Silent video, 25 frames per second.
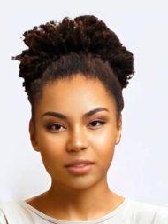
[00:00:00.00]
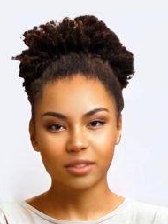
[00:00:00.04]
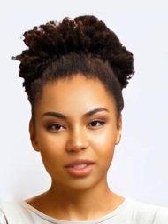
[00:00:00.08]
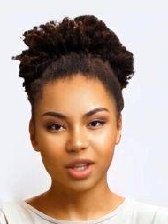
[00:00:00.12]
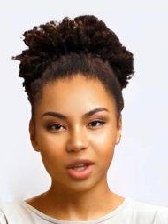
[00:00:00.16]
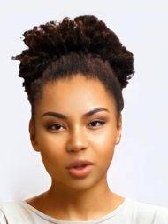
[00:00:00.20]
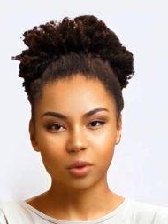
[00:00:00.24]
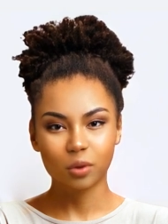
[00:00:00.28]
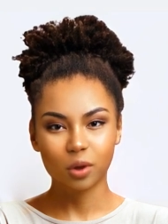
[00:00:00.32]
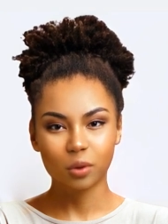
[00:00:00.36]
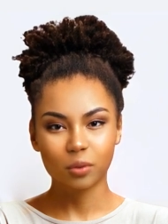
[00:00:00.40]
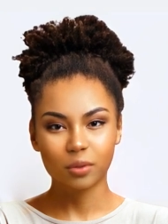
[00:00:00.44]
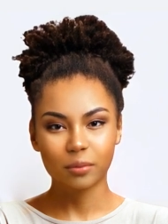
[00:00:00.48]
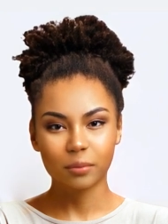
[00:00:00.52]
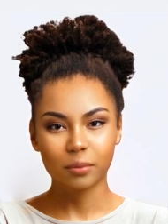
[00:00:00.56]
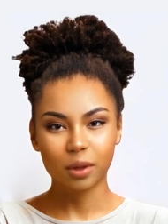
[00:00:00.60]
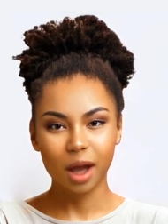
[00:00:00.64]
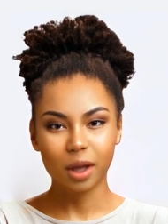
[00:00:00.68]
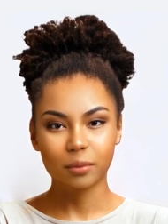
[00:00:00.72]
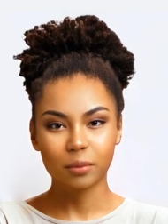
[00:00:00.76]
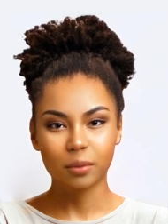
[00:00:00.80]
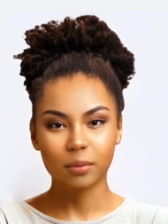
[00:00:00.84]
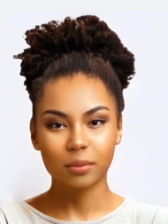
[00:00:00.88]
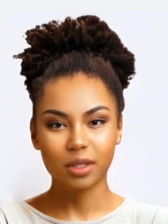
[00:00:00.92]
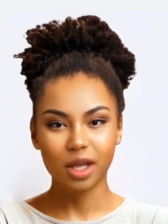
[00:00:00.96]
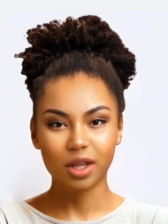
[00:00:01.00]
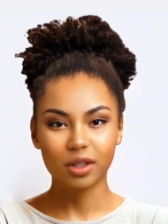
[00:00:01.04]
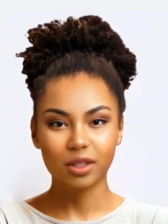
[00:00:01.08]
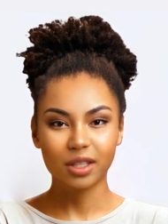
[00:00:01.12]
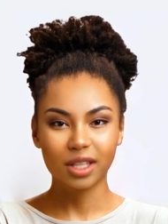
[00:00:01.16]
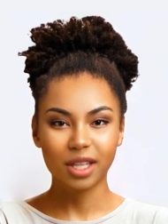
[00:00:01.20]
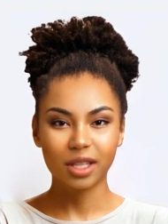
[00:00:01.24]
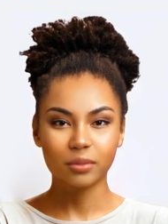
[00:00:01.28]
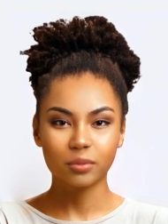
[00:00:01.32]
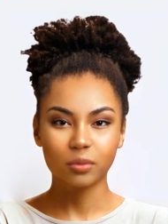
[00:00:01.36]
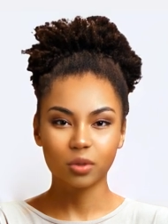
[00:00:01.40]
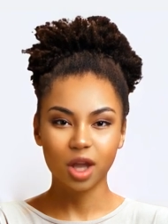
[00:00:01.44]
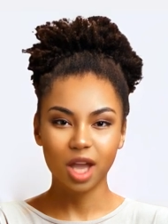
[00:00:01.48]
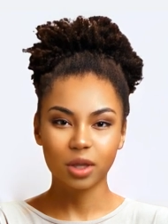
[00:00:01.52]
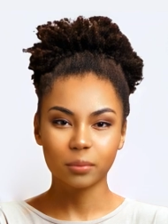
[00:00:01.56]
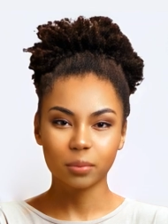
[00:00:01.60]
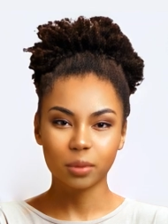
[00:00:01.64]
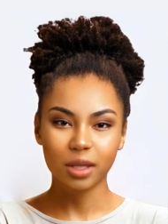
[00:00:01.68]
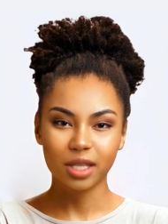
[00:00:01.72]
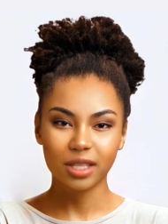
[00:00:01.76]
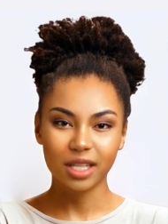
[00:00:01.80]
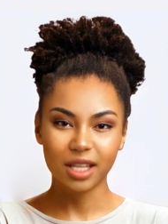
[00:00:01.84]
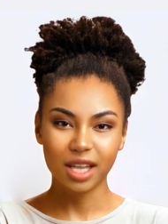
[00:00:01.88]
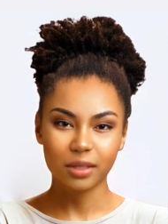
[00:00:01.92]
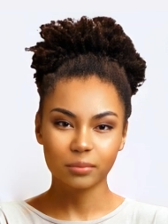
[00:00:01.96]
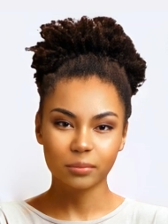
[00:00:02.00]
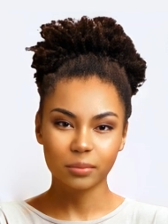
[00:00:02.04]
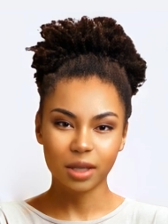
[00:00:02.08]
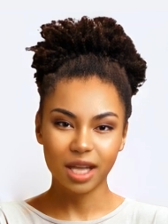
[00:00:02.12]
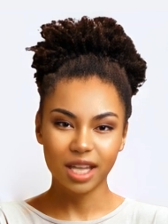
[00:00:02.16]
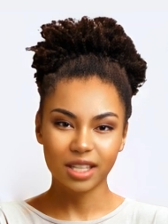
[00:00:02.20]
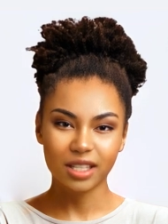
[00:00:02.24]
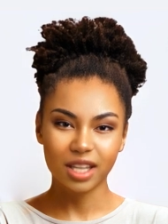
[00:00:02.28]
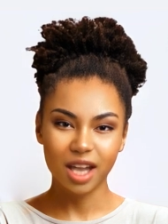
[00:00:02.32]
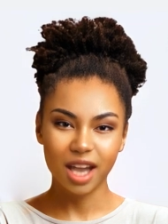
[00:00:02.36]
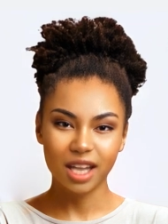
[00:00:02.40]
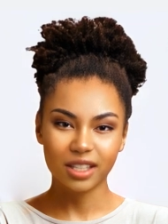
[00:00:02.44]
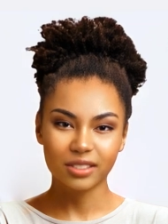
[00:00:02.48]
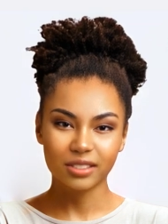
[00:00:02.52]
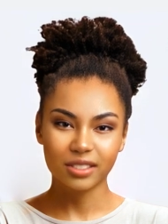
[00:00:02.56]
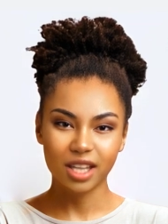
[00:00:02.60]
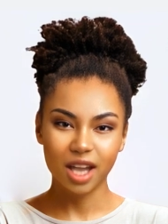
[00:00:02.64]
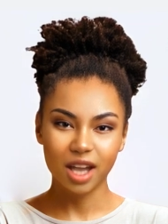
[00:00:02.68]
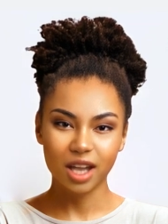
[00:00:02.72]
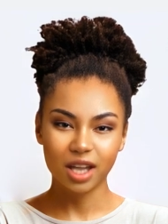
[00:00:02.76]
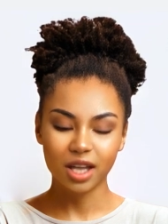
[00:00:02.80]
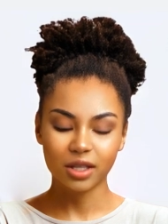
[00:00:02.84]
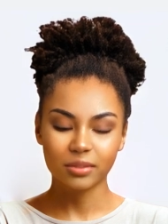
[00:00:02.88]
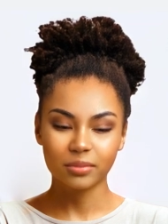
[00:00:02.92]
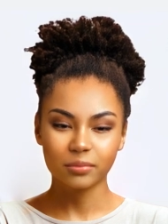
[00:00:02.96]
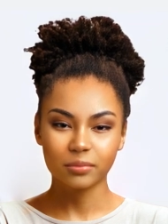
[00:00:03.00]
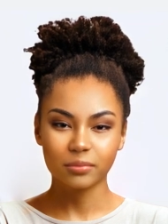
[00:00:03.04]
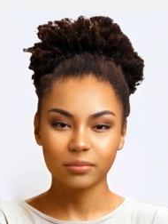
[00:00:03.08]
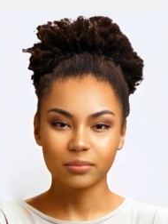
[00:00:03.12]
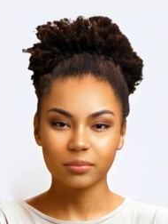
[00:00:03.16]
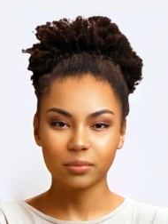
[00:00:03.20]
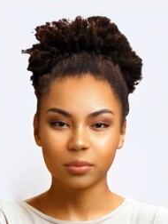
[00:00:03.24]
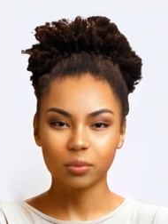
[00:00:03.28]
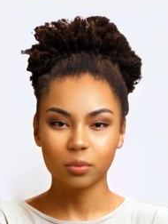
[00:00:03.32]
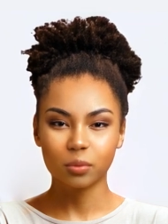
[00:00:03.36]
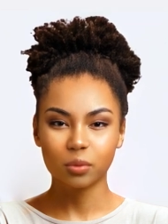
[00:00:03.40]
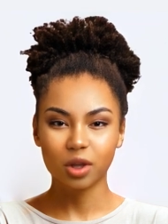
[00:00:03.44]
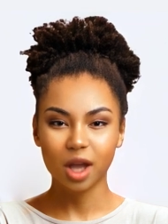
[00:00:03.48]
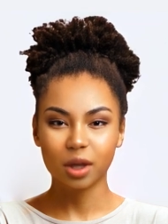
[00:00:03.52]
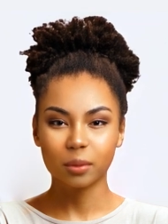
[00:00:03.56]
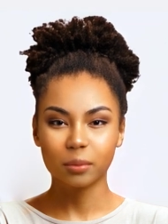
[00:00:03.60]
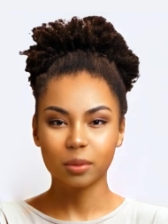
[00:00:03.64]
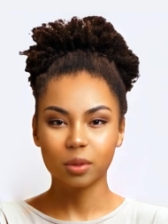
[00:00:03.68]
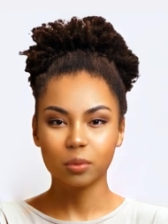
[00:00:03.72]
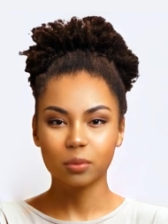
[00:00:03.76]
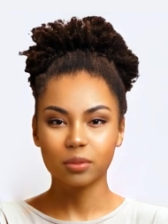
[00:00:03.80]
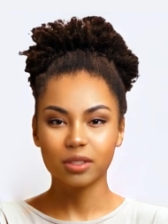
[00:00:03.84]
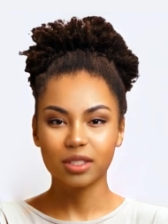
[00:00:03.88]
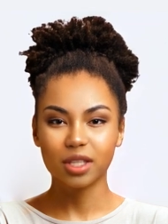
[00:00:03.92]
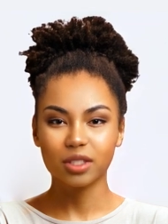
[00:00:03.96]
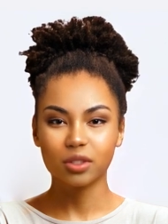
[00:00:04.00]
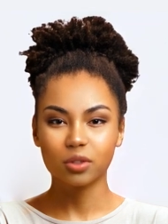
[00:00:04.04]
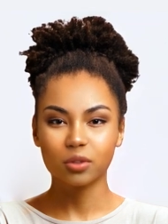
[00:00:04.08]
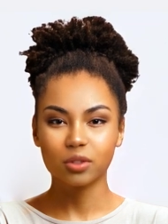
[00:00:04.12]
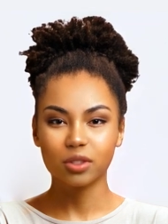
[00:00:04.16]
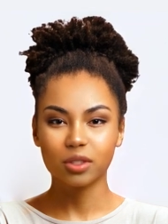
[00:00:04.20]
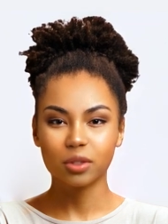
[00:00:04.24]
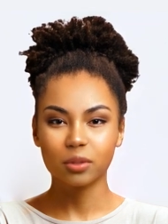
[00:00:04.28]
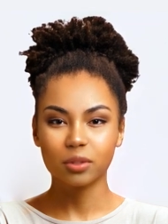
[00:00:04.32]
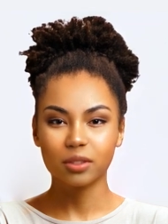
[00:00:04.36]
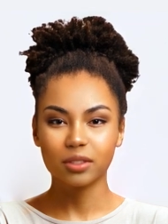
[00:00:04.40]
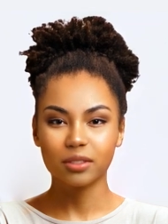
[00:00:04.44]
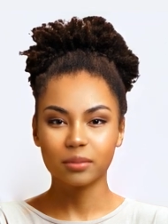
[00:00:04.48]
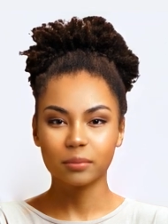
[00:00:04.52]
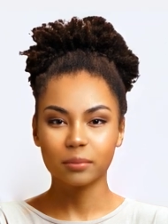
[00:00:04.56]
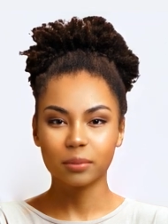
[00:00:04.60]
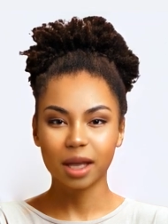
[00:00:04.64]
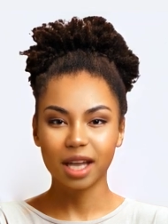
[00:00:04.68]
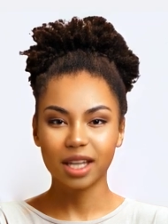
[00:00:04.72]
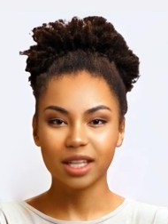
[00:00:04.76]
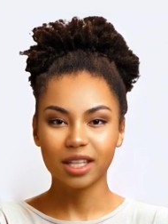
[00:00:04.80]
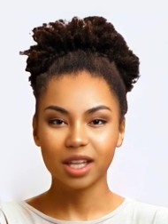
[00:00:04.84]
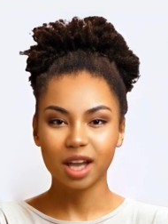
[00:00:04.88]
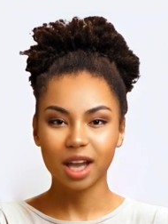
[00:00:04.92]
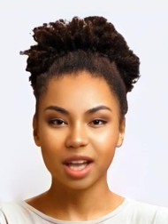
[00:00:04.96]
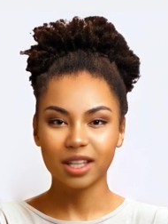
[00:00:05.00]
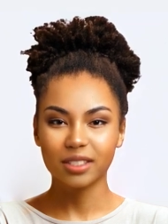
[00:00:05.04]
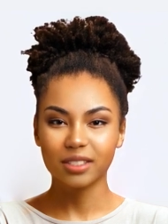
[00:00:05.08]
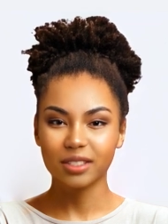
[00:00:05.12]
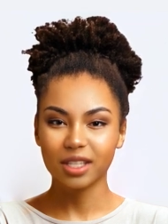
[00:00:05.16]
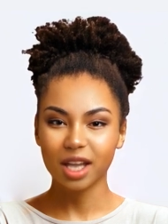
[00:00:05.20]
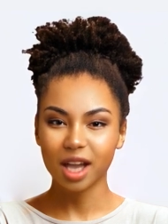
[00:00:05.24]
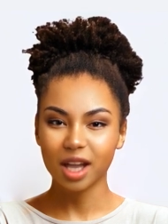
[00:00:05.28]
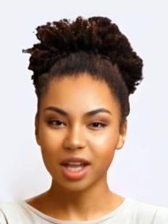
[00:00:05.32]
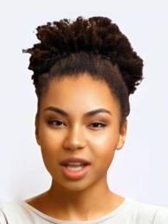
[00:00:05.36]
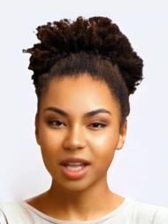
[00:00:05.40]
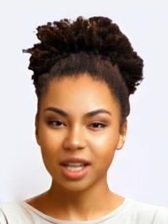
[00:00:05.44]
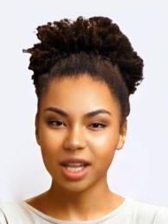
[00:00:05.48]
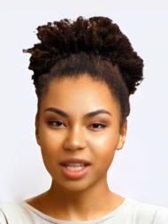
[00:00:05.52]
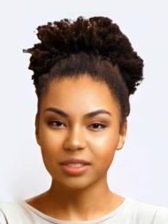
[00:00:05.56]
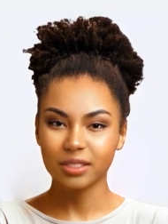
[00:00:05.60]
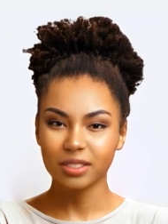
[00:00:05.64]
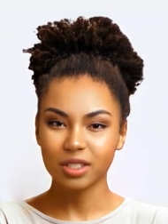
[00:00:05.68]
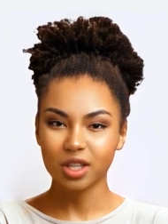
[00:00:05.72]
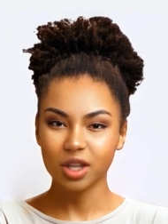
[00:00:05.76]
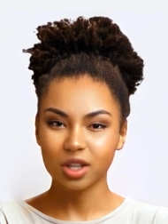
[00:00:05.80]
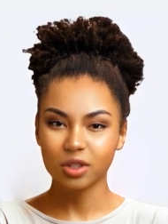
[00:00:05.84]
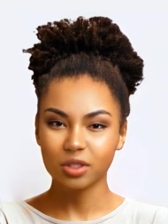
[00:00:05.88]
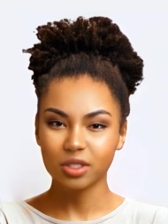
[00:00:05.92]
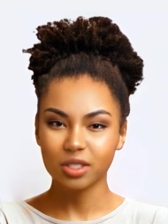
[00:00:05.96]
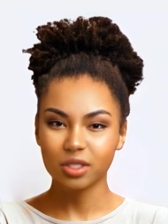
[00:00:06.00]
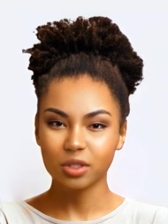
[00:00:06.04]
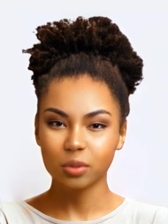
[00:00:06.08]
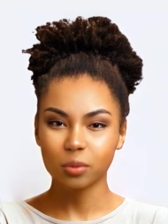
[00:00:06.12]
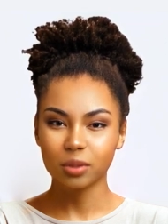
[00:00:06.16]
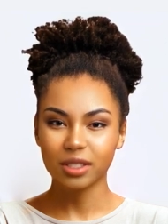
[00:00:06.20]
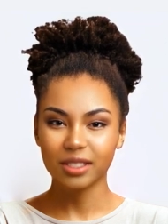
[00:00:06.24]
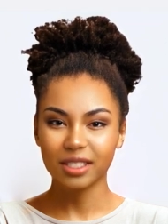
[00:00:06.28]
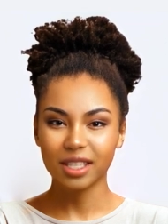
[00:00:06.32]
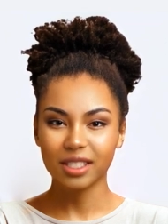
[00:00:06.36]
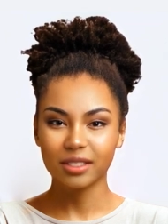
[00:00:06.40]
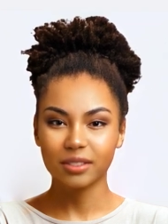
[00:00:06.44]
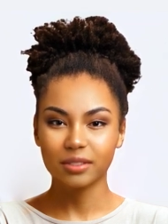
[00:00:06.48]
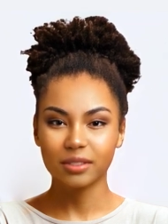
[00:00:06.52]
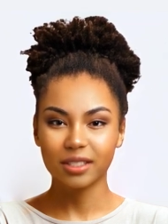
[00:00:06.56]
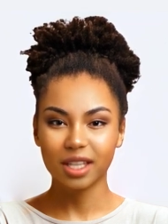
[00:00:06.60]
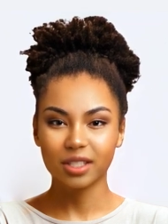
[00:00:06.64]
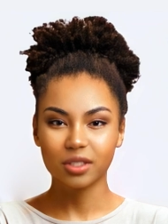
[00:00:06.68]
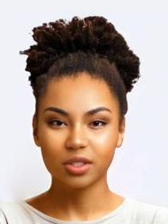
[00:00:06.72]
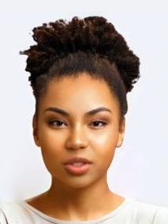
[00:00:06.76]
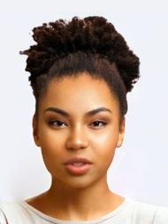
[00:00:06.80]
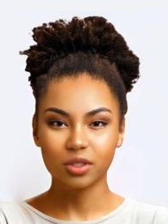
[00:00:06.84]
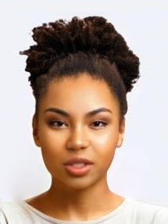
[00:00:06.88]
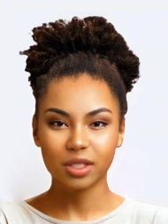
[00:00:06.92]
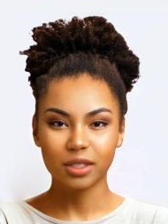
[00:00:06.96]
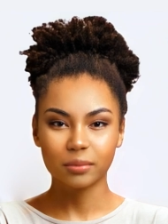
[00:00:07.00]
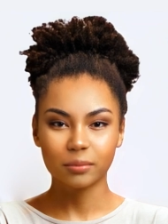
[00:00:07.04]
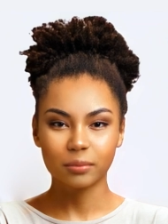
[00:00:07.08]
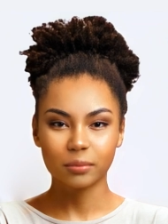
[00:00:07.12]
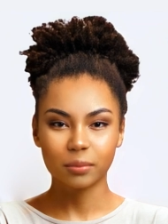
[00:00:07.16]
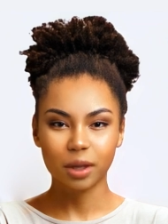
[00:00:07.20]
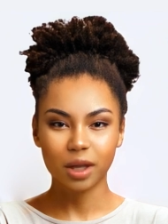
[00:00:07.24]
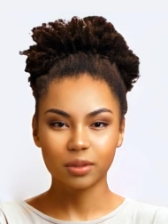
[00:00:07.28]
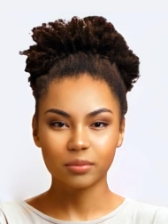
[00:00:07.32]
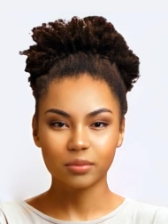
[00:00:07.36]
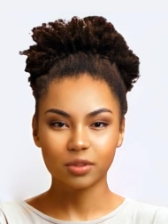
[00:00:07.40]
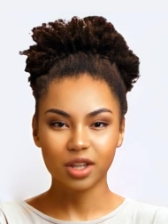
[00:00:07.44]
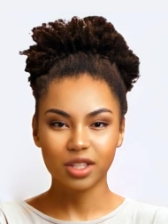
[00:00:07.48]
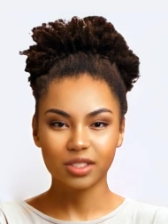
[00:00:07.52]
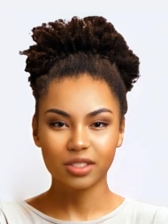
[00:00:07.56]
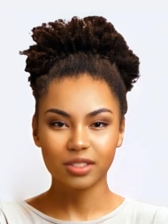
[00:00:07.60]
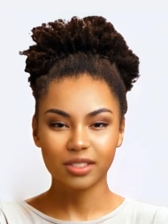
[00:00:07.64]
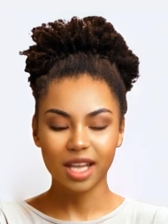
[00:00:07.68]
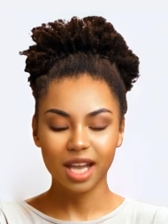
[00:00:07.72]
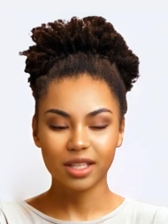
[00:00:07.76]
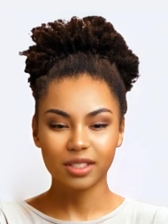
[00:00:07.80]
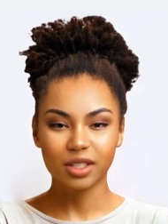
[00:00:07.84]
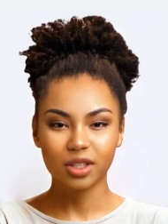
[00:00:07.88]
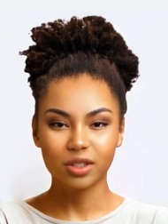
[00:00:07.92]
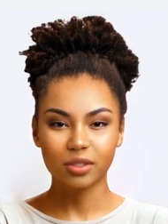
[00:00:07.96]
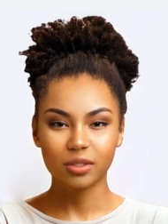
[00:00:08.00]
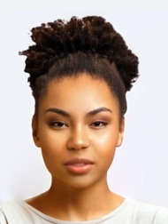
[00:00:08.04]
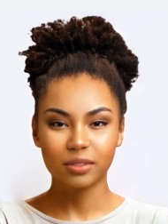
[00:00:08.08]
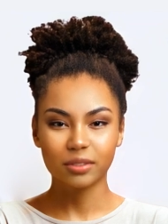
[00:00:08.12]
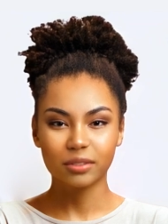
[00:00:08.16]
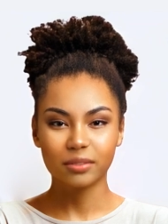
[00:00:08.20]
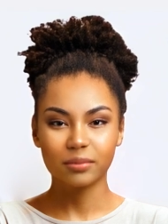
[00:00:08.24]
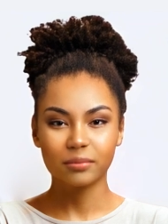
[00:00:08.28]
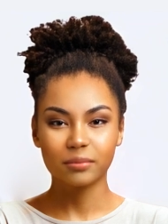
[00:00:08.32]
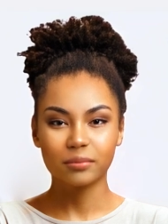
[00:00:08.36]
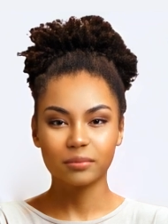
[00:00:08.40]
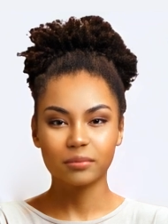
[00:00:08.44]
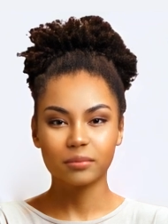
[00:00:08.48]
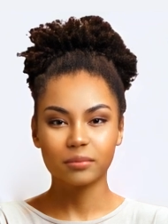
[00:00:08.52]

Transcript: The growing popularity of rugby in Madagascar. Rugby was introduced to Madagascar in the early 20th century by French settlers.